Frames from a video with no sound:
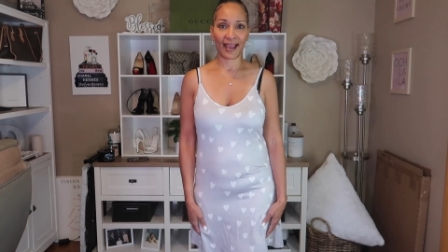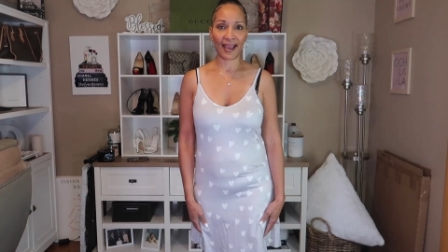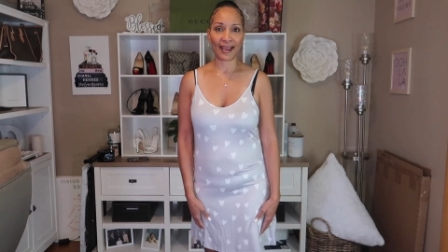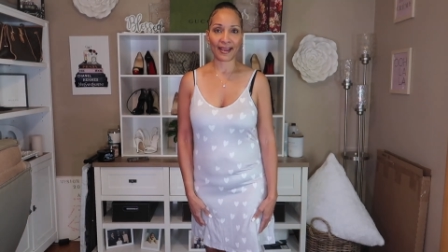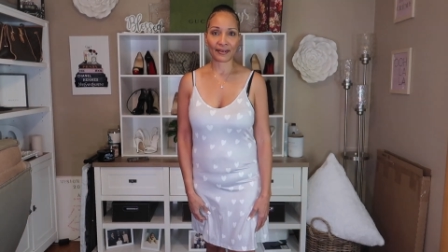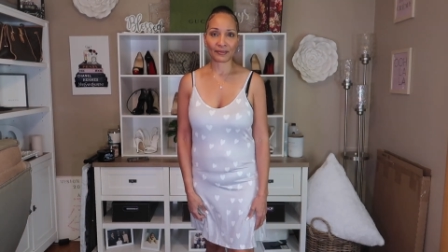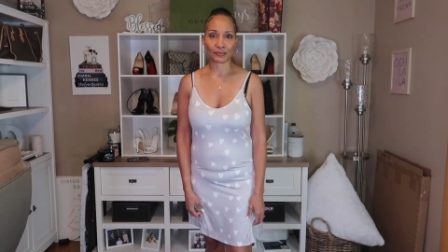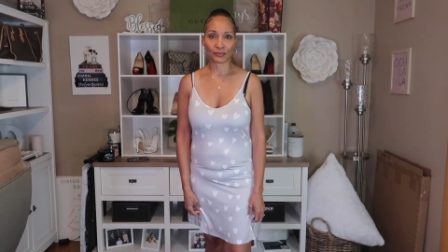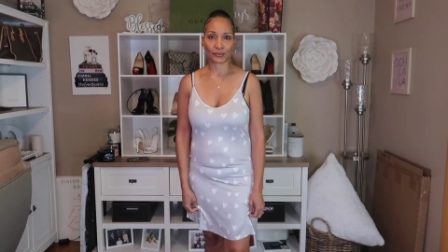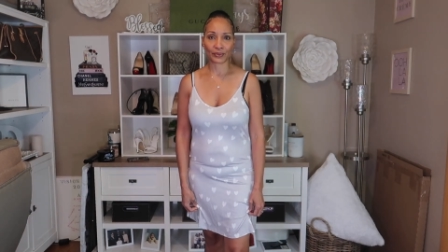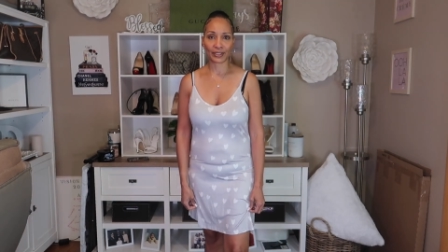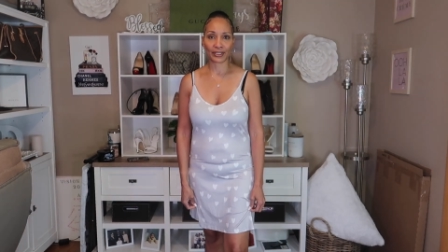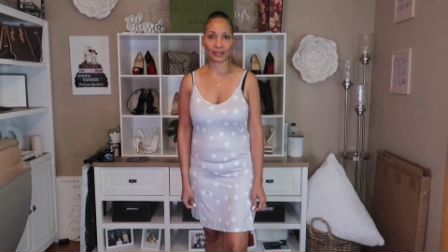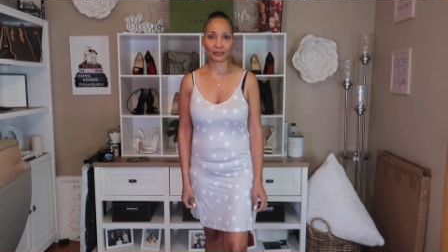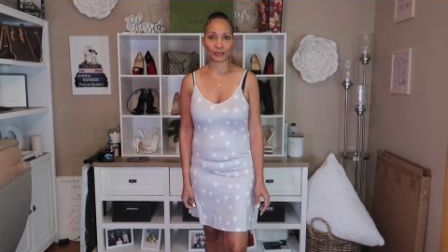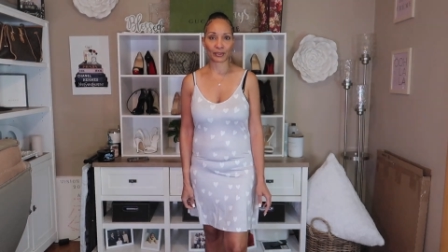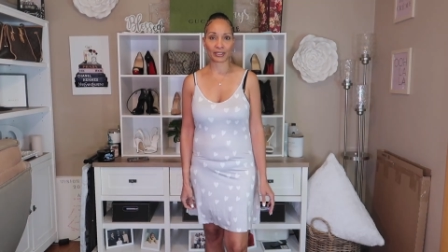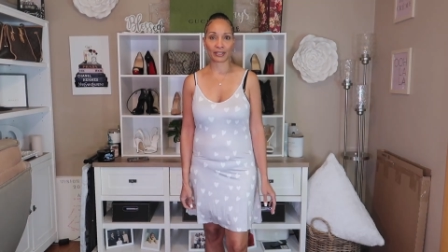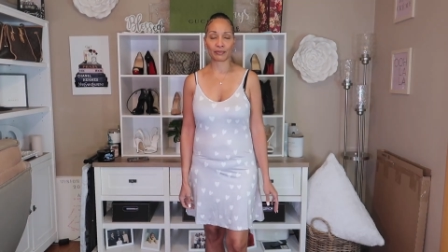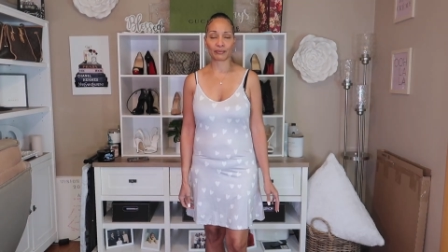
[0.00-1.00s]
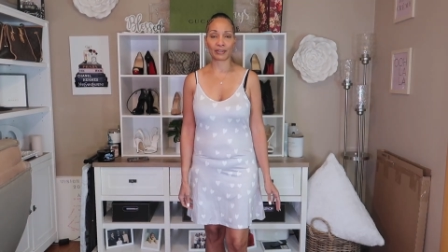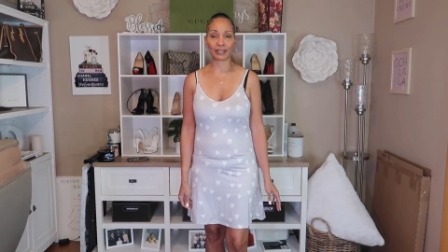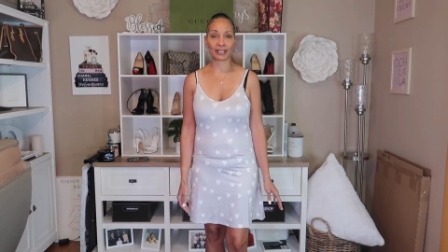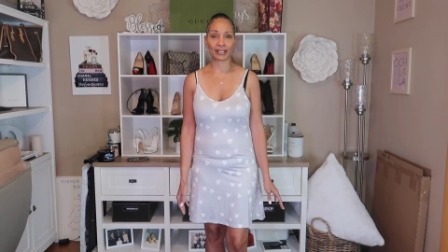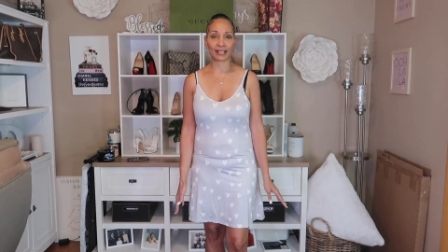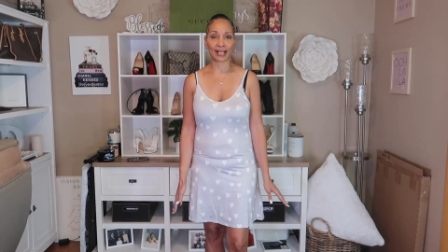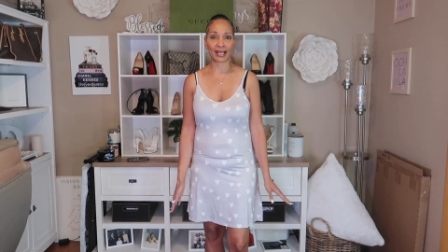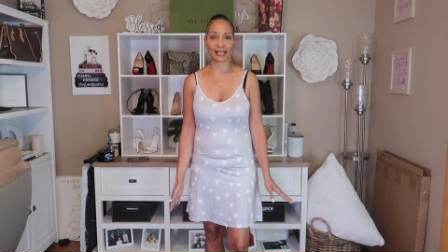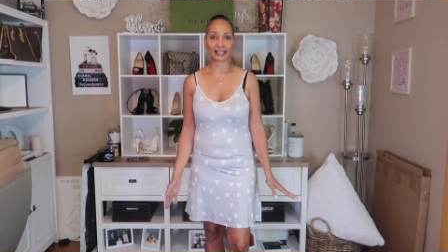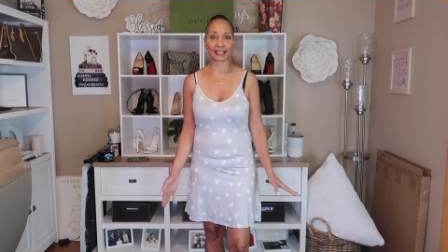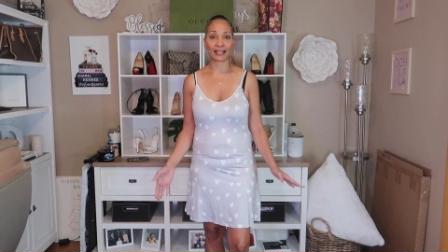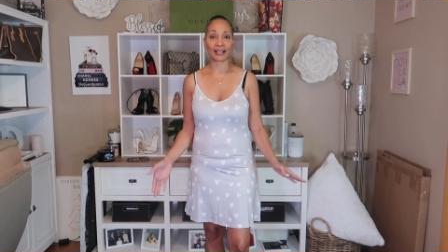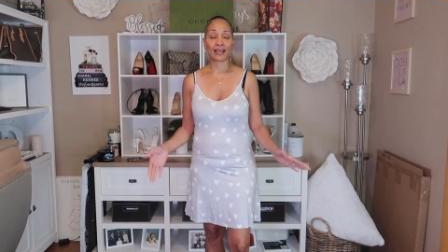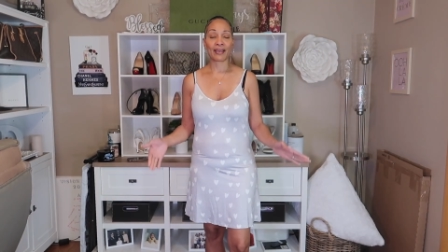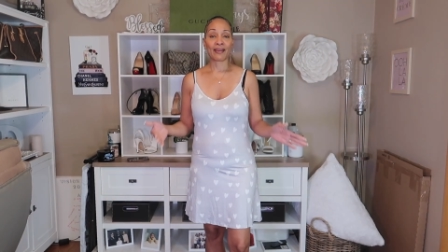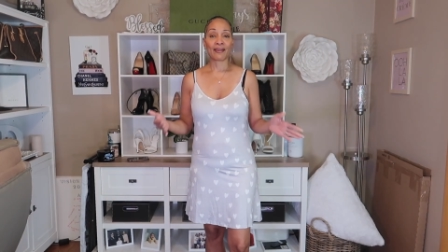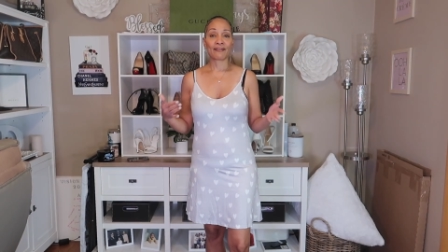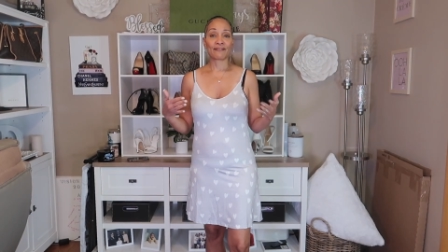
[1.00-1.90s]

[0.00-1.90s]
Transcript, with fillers: I really, really, really like it.